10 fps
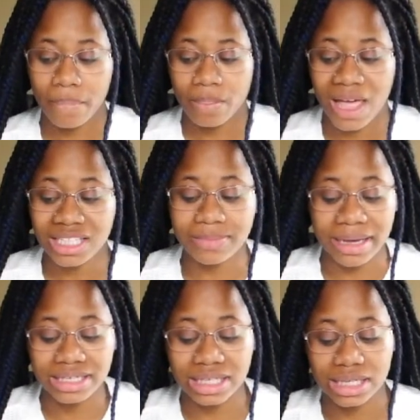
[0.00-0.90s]
That's
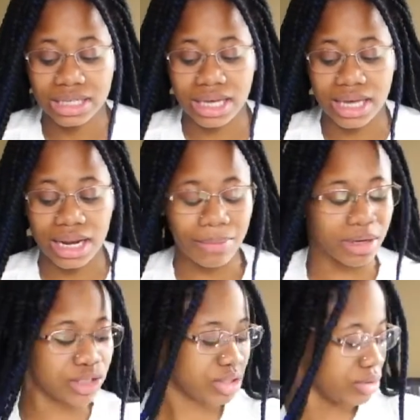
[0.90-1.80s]
basically it. I'm
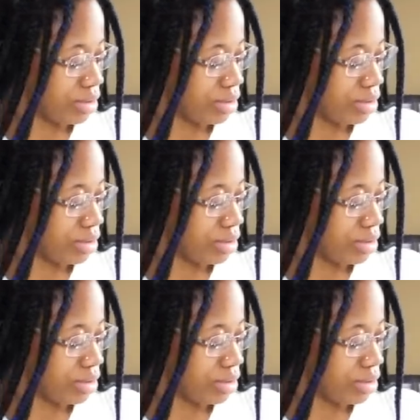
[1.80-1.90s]
gonna show you